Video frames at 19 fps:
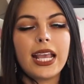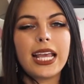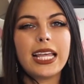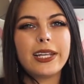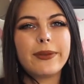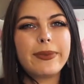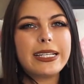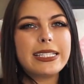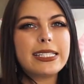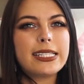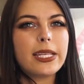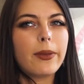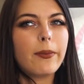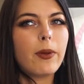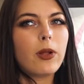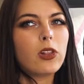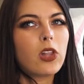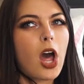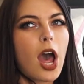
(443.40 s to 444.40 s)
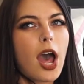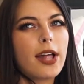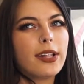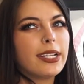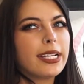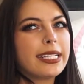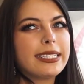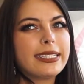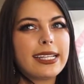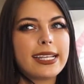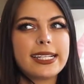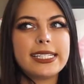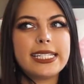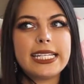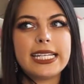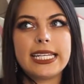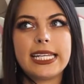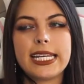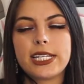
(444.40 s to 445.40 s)
And it might seem a lot like like
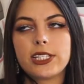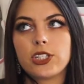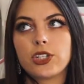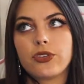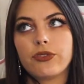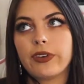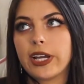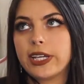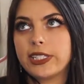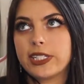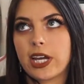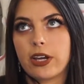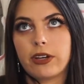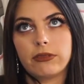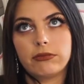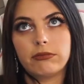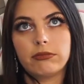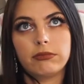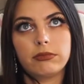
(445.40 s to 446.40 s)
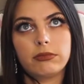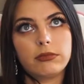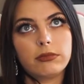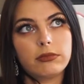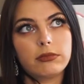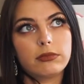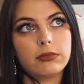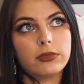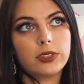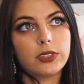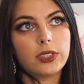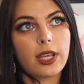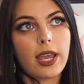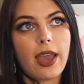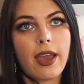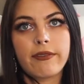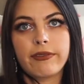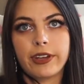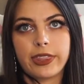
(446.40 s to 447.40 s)
tedious to write down
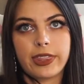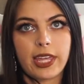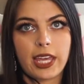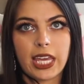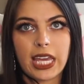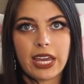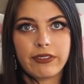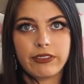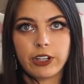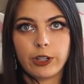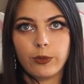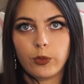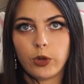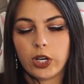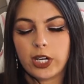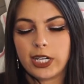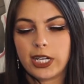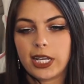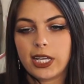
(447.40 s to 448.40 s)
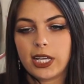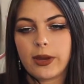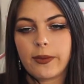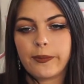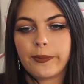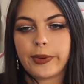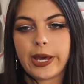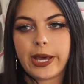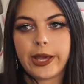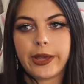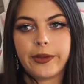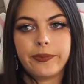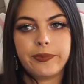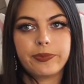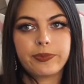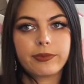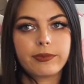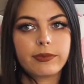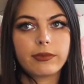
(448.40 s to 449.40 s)
everything every morning, but
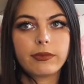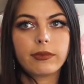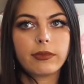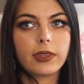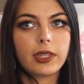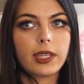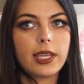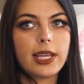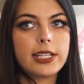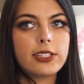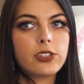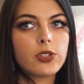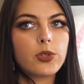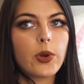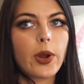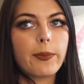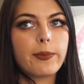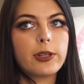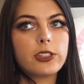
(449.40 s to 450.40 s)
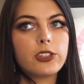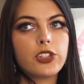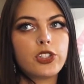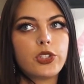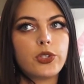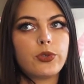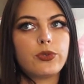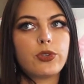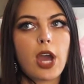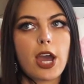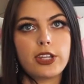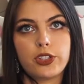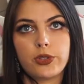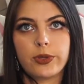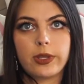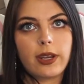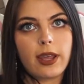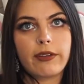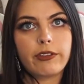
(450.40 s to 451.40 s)
it's normal to not
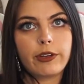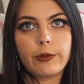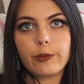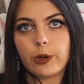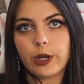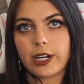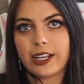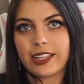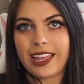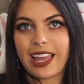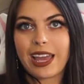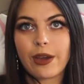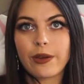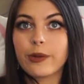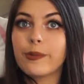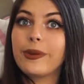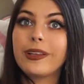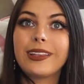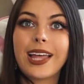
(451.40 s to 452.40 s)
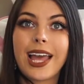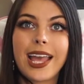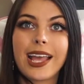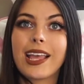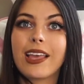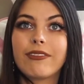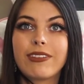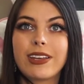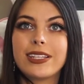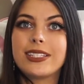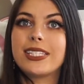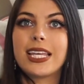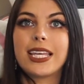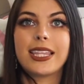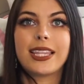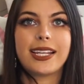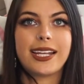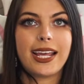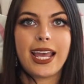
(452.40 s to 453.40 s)
do it every morning. Like I would be lying if I
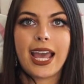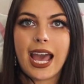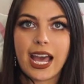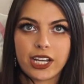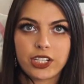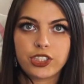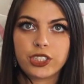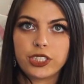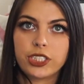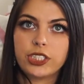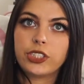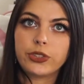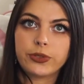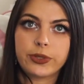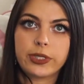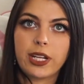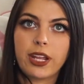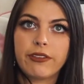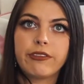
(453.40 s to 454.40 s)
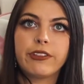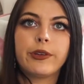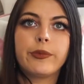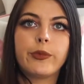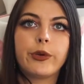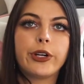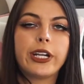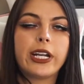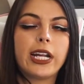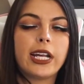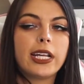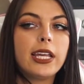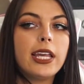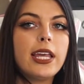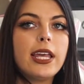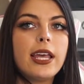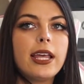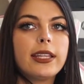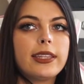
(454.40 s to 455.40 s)
say that I actually do it every morning.
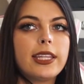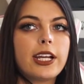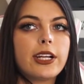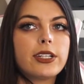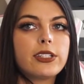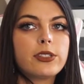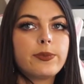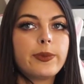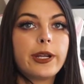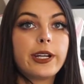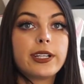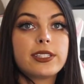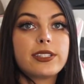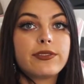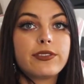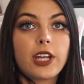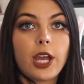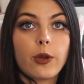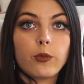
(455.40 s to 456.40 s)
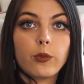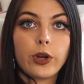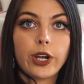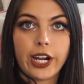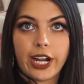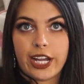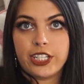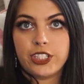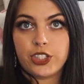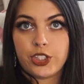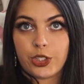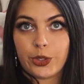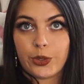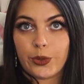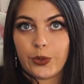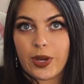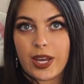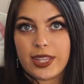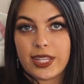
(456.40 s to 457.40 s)
There is periods of time where I
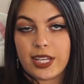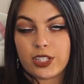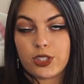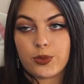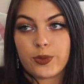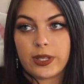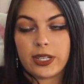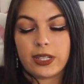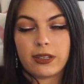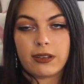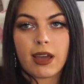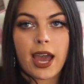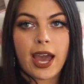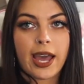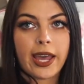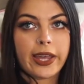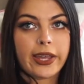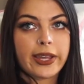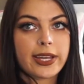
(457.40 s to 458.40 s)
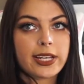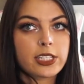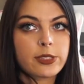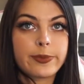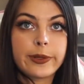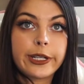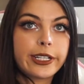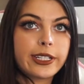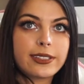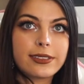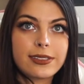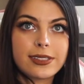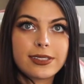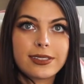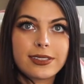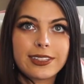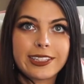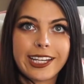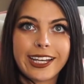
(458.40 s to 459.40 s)
do and that's when I
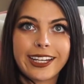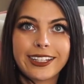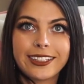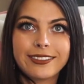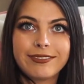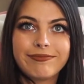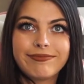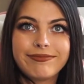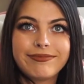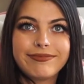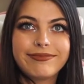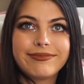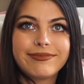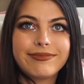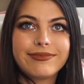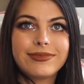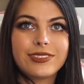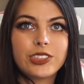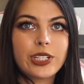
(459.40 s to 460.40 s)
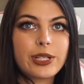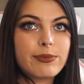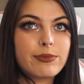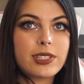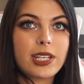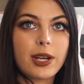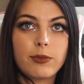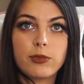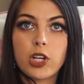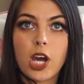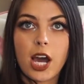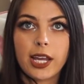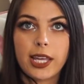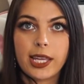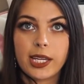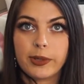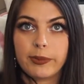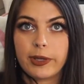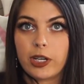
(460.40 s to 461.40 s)
experience the dreams that I'm
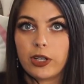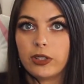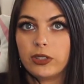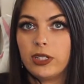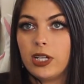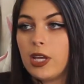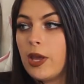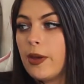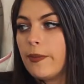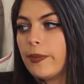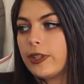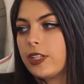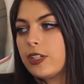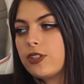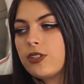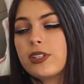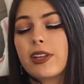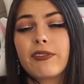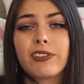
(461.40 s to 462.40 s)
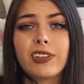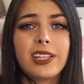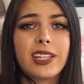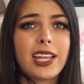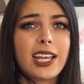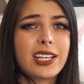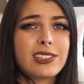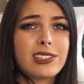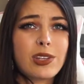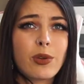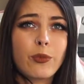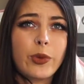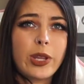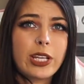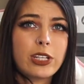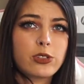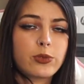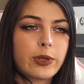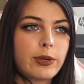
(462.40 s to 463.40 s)
talking about. But there's definitely like some
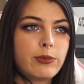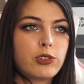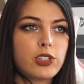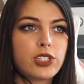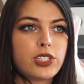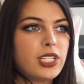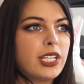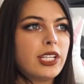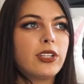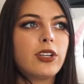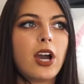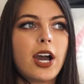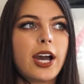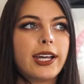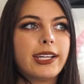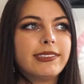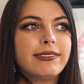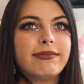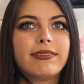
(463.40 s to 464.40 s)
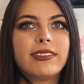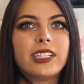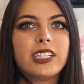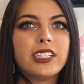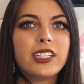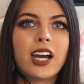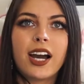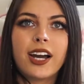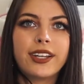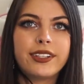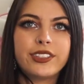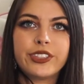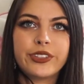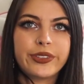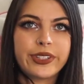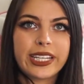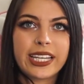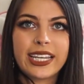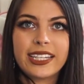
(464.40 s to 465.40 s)
weeks where I'm just like not not
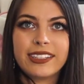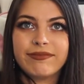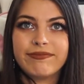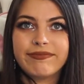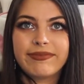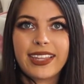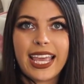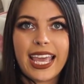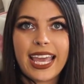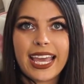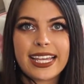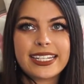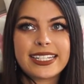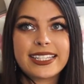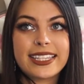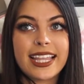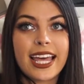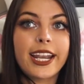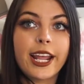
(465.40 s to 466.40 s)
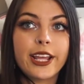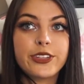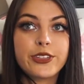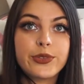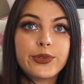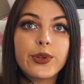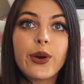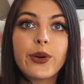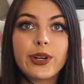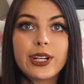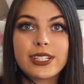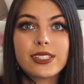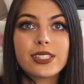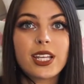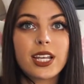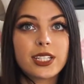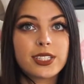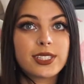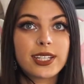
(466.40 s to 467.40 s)
doing it and then I do notice
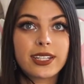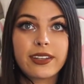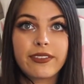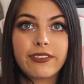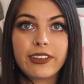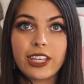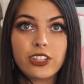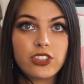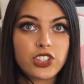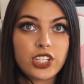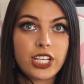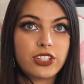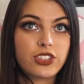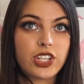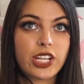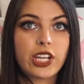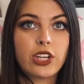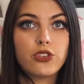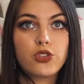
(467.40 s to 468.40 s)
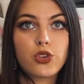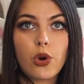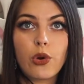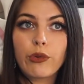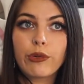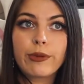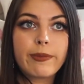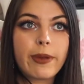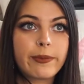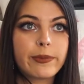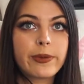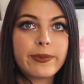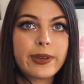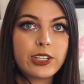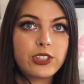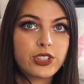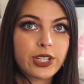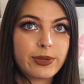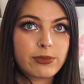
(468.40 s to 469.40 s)
a significant change like I don't remember
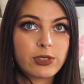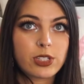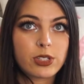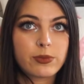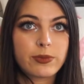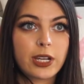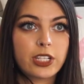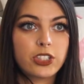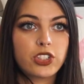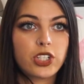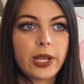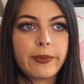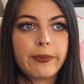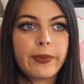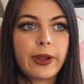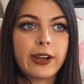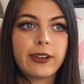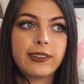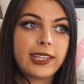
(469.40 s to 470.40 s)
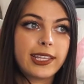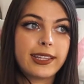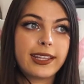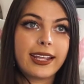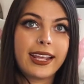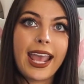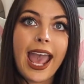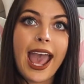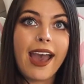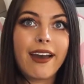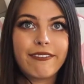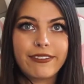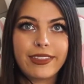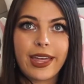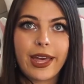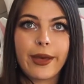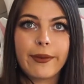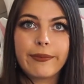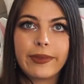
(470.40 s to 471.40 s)
my dreams as much I barely like have
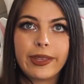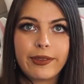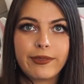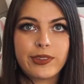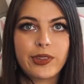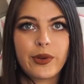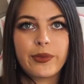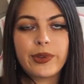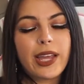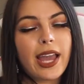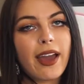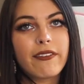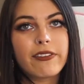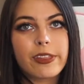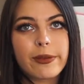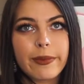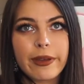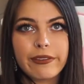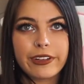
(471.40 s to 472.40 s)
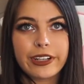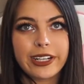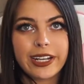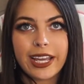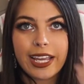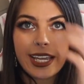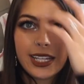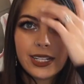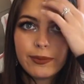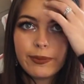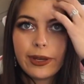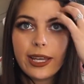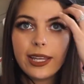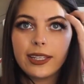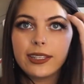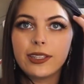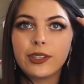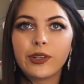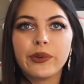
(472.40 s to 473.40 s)
them even though we have them every night
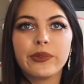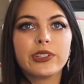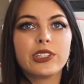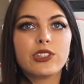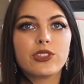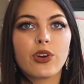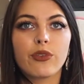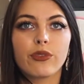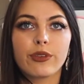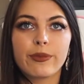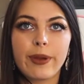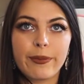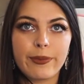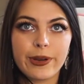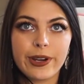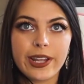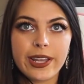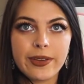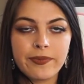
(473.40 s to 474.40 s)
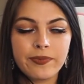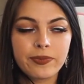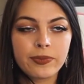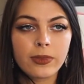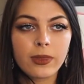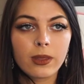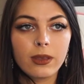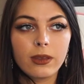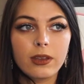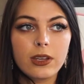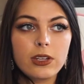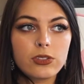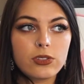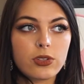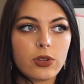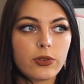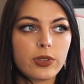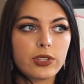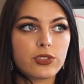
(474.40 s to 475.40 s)
but you know when you don't remember it
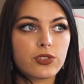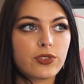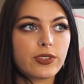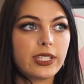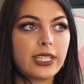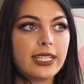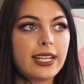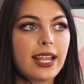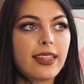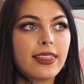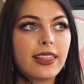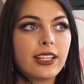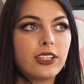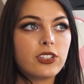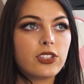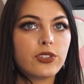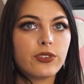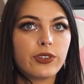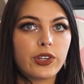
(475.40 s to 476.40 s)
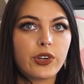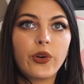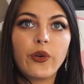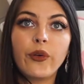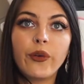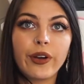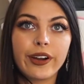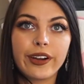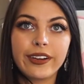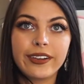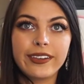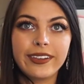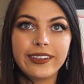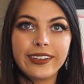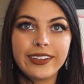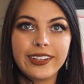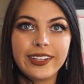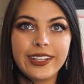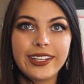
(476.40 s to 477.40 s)
so there's really nothing to record
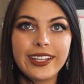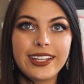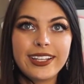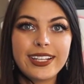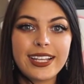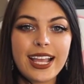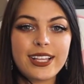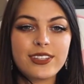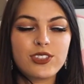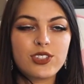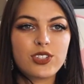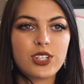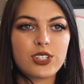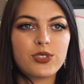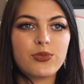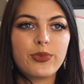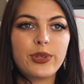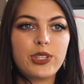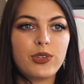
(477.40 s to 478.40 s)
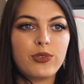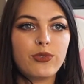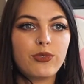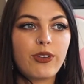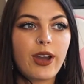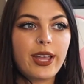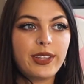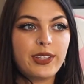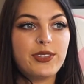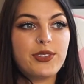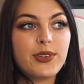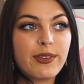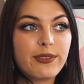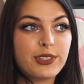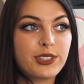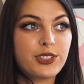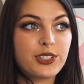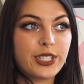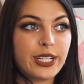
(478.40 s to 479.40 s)
it's just when you finally do have
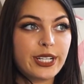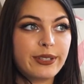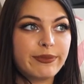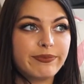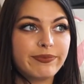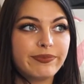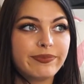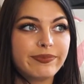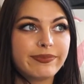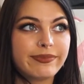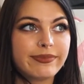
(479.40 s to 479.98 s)
a dream